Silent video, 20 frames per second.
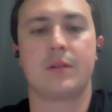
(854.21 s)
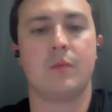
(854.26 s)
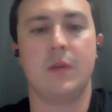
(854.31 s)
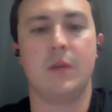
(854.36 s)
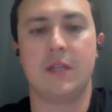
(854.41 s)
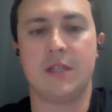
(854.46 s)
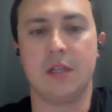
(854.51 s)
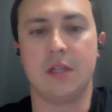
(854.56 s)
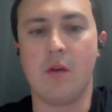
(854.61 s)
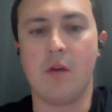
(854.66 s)
We
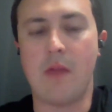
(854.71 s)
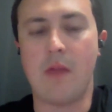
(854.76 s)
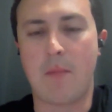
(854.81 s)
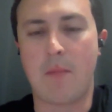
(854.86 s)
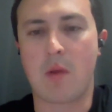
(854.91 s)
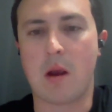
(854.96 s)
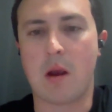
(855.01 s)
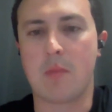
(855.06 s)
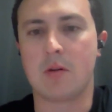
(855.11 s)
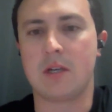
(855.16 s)
still own that
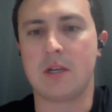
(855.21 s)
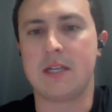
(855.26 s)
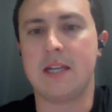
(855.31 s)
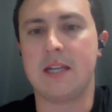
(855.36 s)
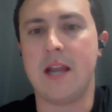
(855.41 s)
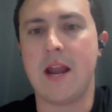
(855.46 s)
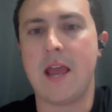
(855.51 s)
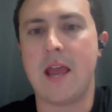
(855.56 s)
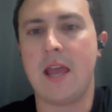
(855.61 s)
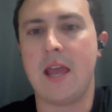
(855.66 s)
property
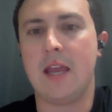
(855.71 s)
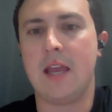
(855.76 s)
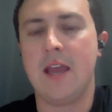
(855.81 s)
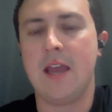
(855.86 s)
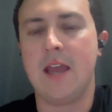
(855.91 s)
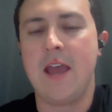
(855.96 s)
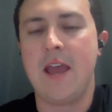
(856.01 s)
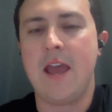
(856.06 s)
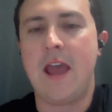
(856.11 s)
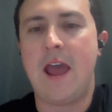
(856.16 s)
today,
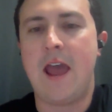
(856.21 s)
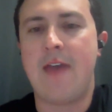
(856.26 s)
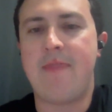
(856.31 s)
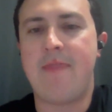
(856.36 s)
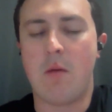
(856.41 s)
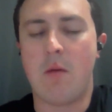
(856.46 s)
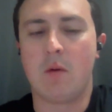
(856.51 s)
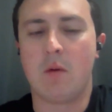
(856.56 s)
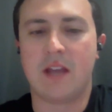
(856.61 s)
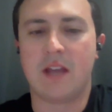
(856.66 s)
and
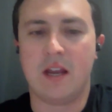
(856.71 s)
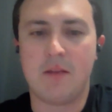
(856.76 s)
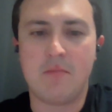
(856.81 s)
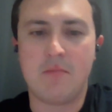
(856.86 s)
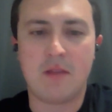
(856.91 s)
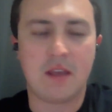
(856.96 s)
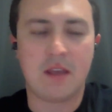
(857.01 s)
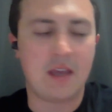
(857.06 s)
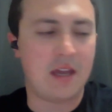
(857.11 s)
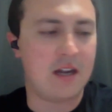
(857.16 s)
that one kind of
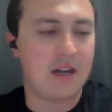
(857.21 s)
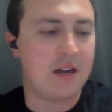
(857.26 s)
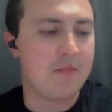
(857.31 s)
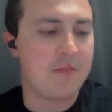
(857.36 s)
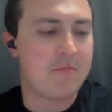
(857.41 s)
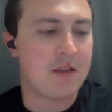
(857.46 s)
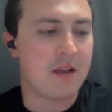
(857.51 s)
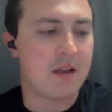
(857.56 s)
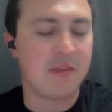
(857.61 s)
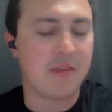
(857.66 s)
ended up
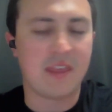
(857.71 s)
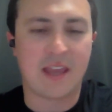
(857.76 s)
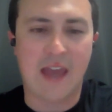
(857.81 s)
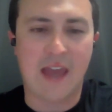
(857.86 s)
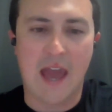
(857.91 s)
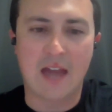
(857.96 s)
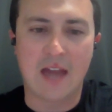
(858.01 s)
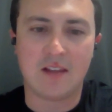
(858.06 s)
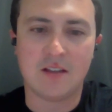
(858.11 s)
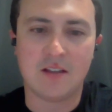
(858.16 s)
becoming the
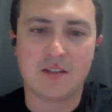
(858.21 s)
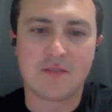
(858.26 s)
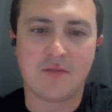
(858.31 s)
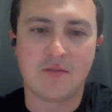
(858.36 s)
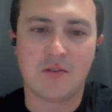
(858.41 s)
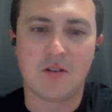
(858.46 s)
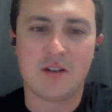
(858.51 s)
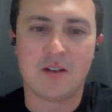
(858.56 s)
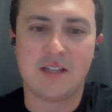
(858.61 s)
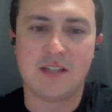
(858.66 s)
catalyst
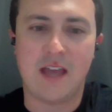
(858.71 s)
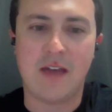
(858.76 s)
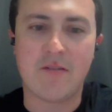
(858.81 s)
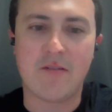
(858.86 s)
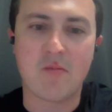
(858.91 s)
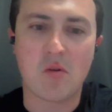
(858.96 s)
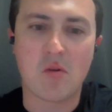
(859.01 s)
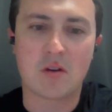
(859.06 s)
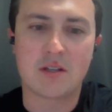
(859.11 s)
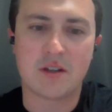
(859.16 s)
for us to have
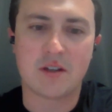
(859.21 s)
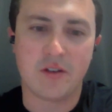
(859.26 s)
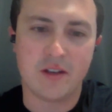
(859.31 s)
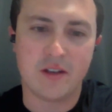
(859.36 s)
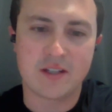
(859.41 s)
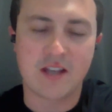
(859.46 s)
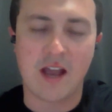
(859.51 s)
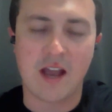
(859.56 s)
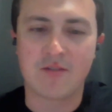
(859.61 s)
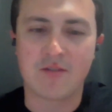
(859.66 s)
a more
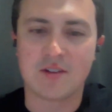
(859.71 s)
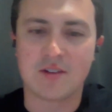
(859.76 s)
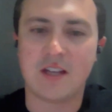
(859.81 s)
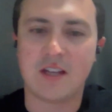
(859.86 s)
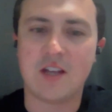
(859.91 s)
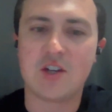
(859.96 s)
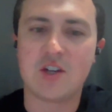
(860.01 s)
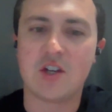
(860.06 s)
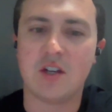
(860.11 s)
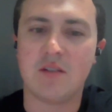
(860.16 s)
serious
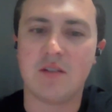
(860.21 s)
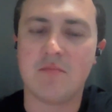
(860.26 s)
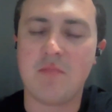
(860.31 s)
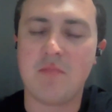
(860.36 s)
conversation,